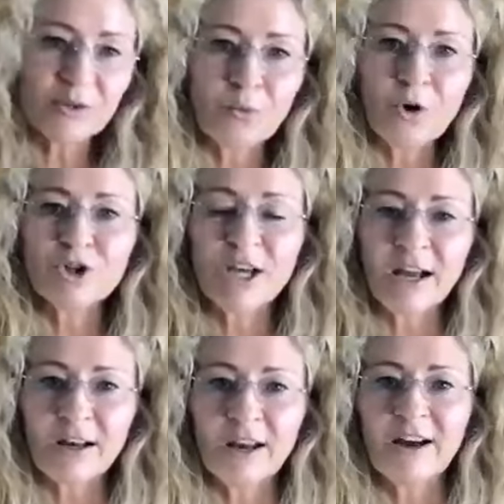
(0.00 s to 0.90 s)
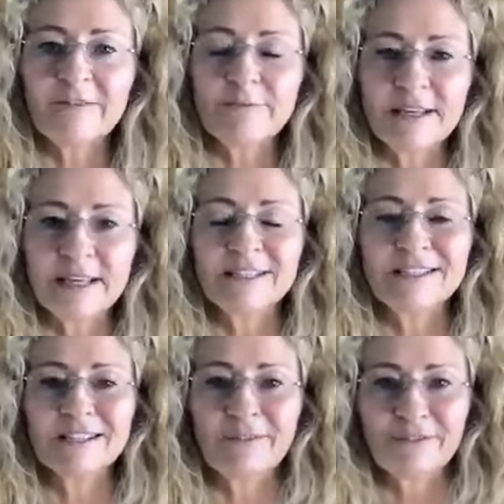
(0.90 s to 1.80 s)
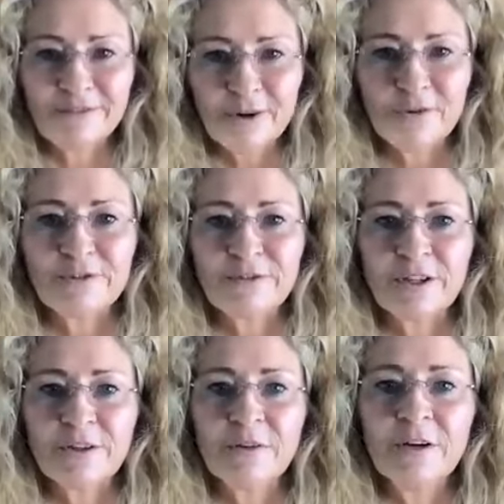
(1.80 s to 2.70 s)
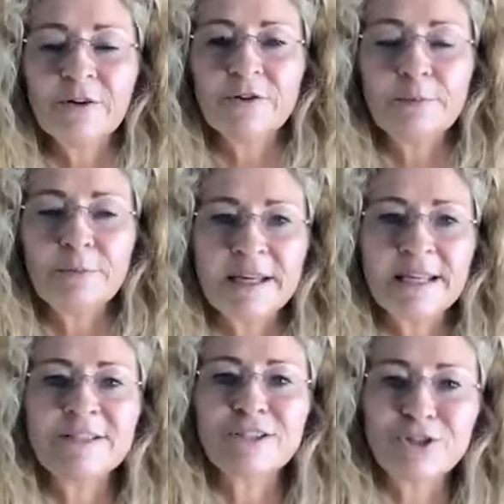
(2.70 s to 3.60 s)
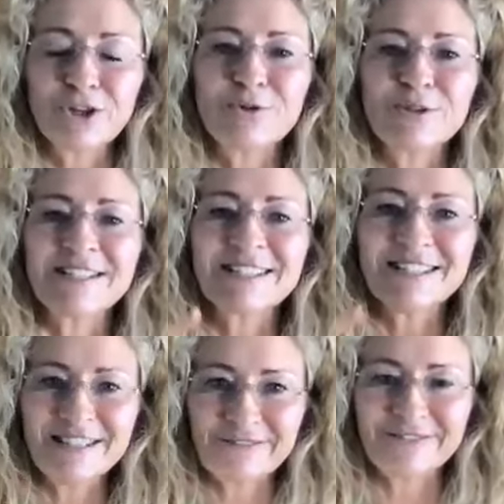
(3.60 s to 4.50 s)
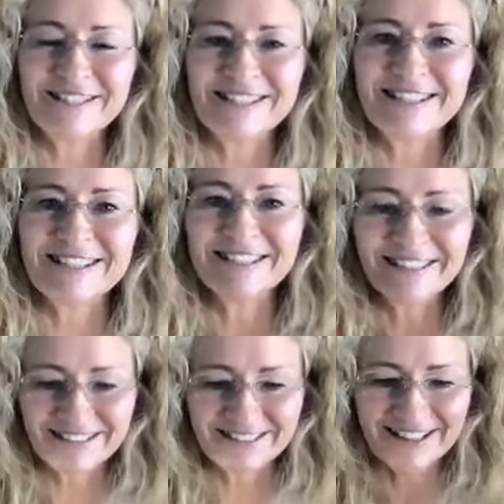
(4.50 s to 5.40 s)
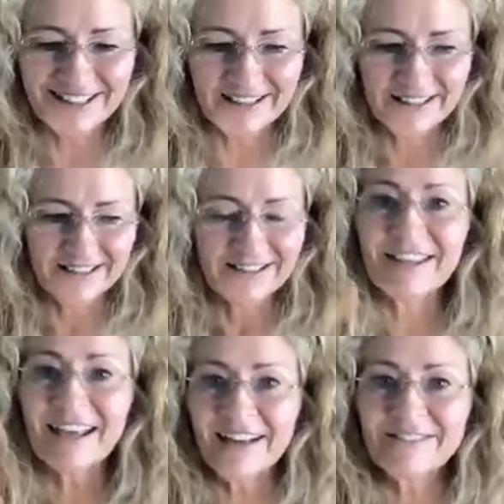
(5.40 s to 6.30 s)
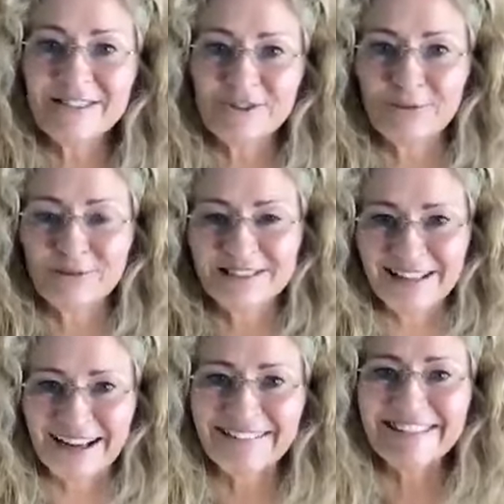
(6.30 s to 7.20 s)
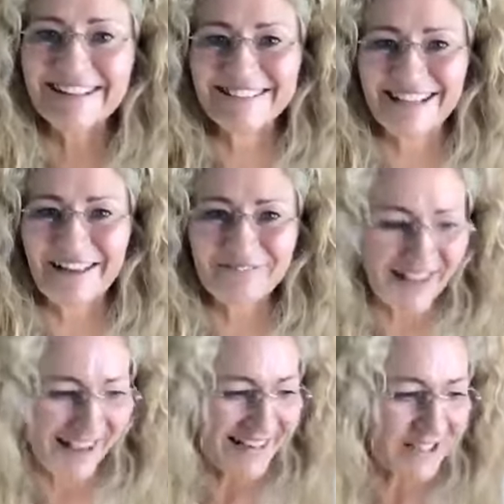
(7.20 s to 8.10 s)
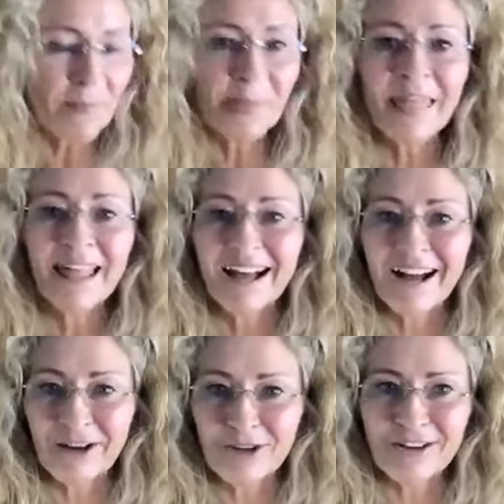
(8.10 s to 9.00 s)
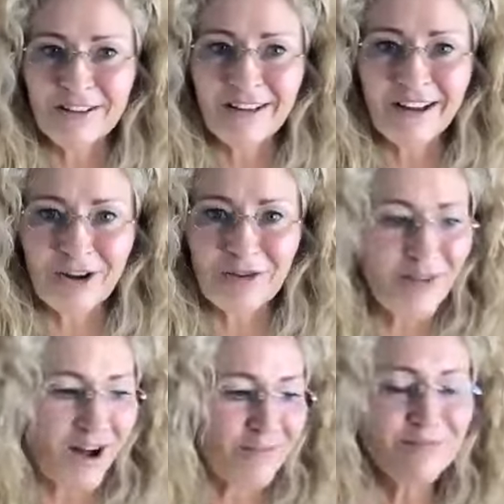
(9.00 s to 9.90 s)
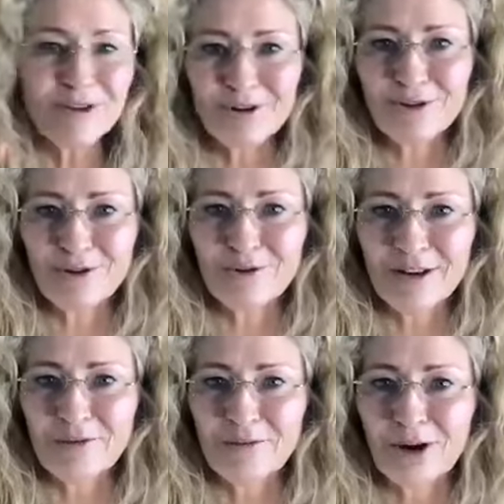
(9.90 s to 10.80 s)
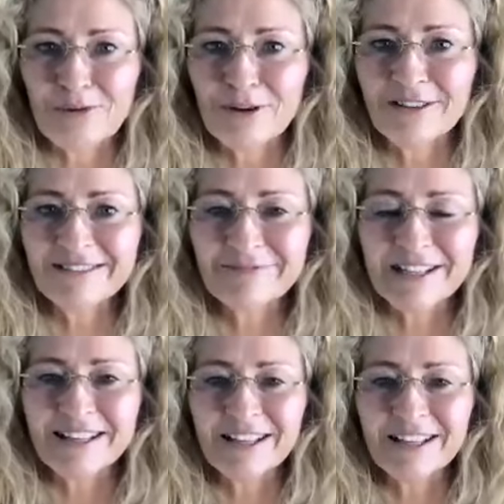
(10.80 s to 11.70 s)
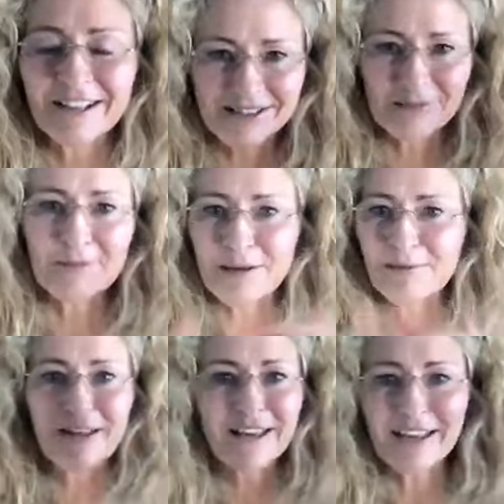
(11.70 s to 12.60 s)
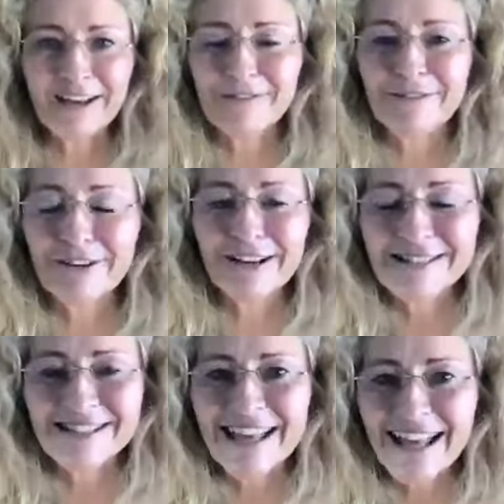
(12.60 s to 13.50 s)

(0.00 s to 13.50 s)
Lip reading: to watch how life begins to unfold for you. You begin to notice the differences. Okay. They have stopped now. They've stepped back. I'm going to unmute you in a moment. Because some of the people that are here as